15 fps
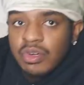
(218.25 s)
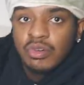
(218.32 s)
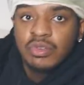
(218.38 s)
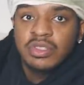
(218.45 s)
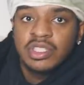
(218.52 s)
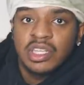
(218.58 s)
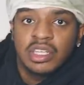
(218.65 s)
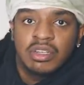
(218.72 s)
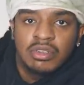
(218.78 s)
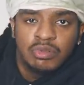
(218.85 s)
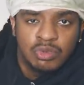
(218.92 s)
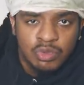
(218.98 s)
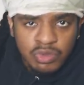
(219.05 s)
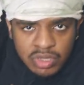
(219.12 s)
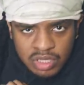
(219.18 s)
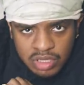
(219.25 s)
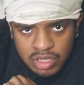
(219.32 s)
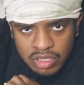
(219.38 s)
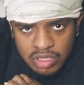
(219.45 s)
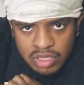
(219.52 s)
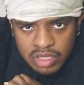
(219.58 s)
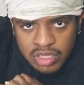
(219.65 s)
oozing. O- ooze.
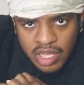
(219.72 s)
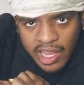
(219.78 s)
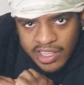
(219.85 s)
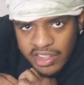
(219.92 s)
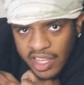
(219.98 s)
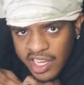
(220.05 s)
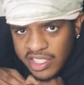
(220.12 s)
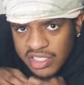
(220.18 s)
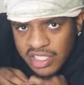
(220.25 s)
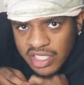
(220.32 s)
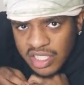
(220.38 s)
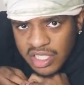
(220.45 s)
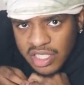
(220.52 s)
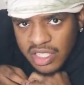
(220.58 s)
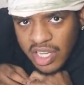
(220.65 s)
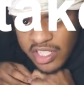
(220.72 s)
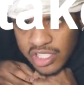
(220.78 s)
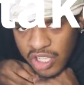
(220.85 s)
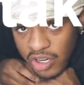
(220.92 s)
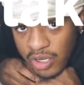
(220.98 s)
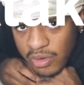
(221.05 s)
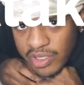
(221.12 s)
It, it's
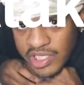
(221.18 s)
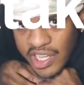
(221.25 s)
Eternal